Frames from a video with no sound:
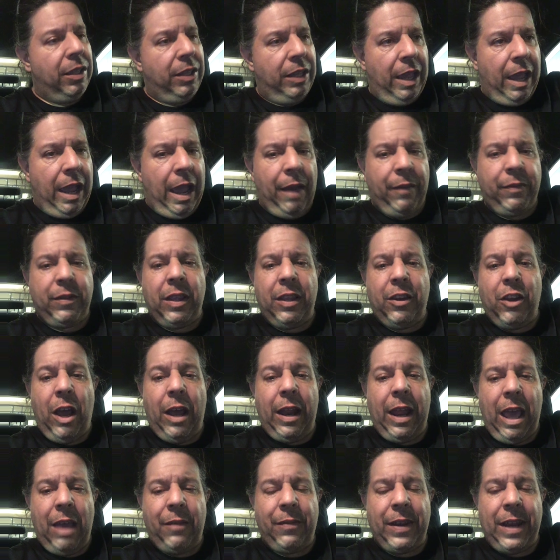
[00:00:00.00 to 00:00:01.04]
You have to not
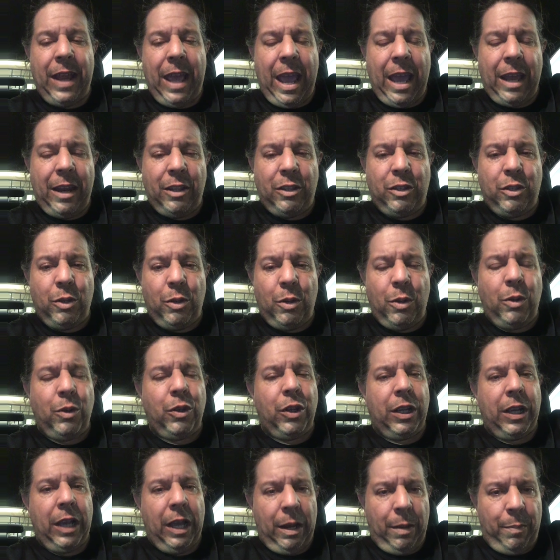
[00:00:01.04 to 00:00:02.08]
have an attitude.
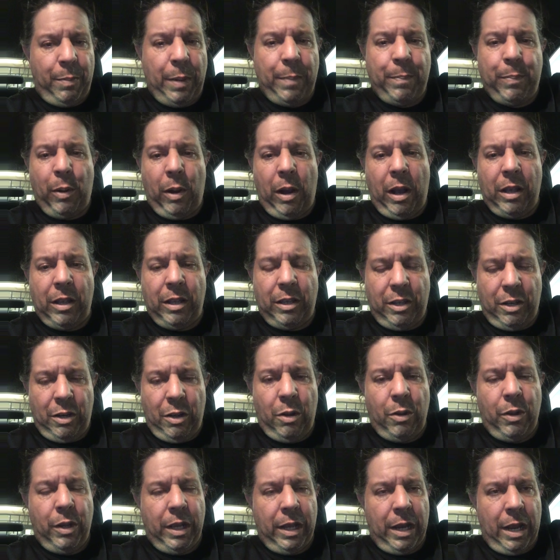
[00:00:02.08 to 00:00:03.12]
You got to be, you know,
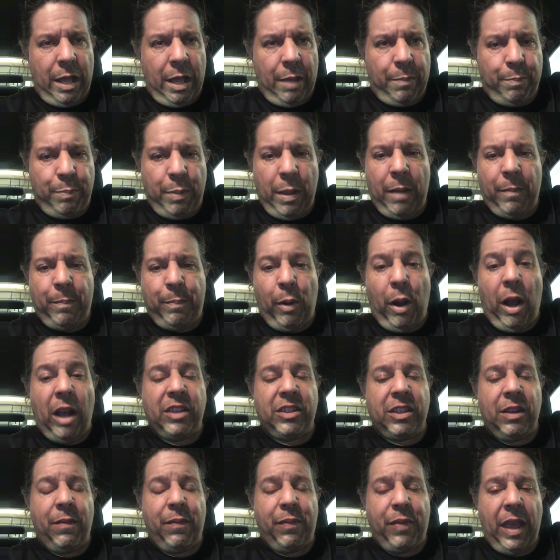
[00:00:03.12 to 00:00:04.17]
you got to have
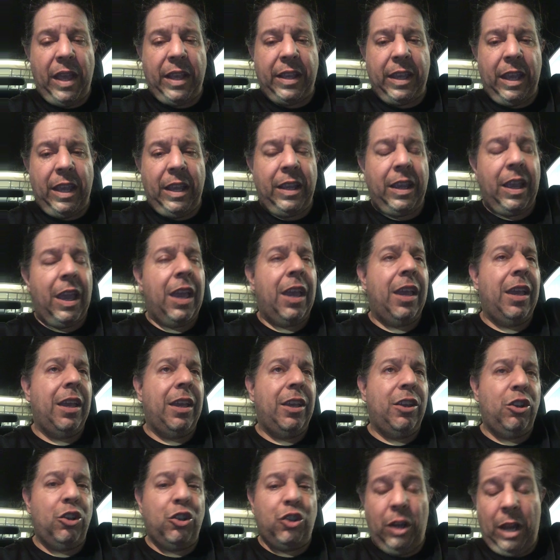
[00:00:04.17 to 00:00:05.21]
positive thinking.
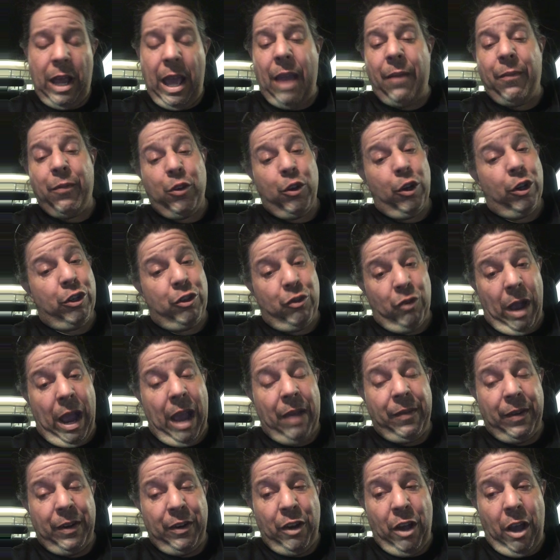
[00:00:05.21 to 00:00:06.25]
You should have good
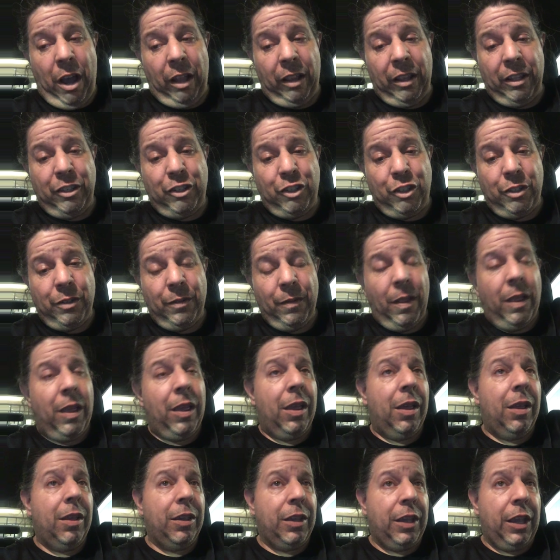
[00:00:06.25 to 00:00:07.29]
driver knowledge.
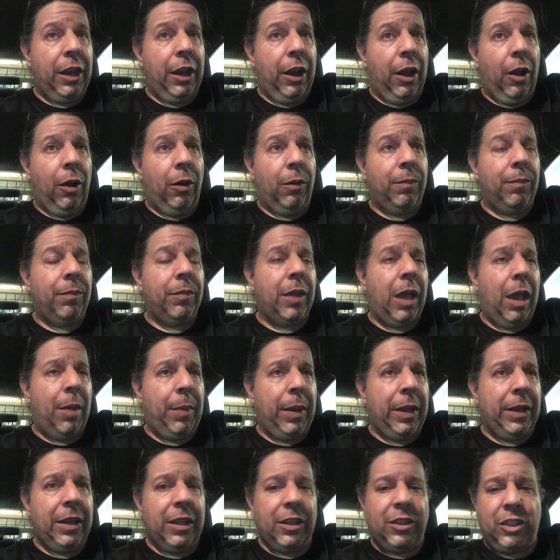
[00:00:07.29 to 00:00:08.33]
You know, I
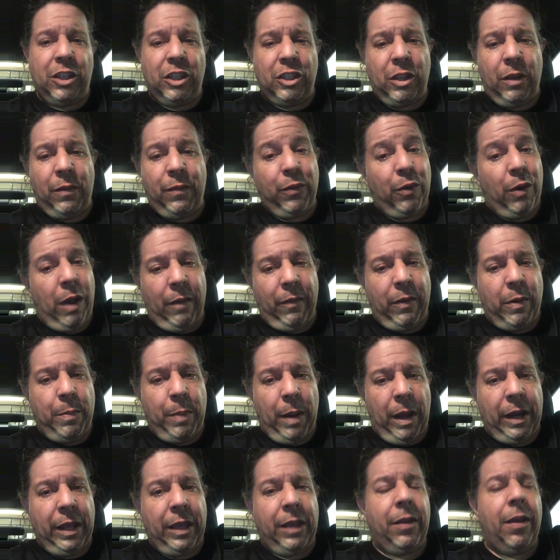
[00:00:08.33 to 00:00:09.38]
mean, this isn't for
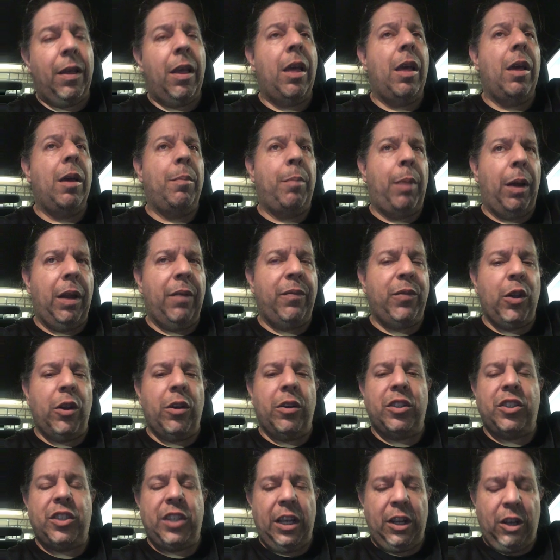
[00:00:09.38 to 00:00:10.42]
everybody. But if you're
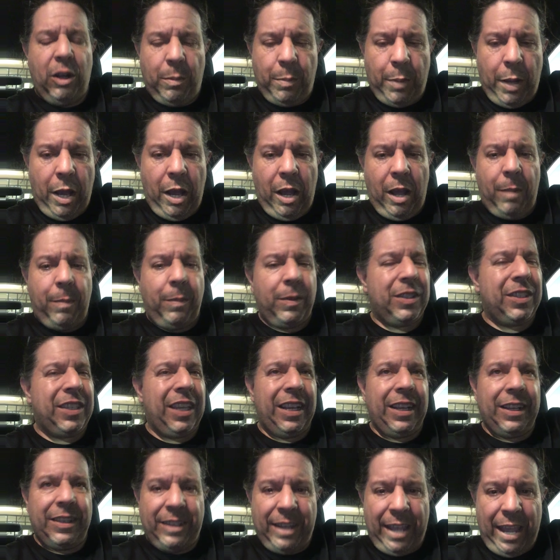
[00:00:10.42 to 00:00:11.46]
a single mom, a
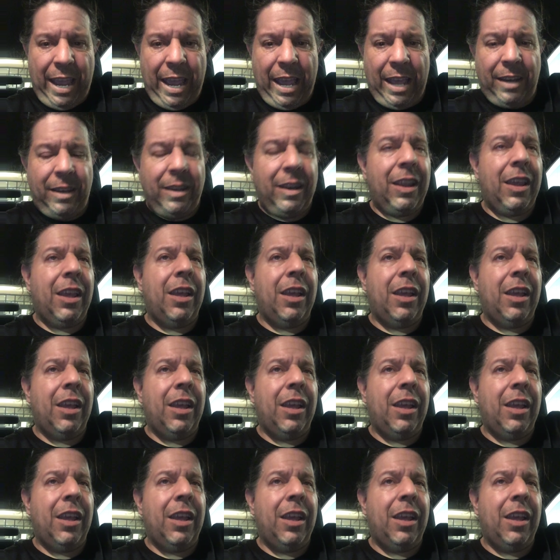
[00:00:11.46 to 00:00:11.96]
single dad,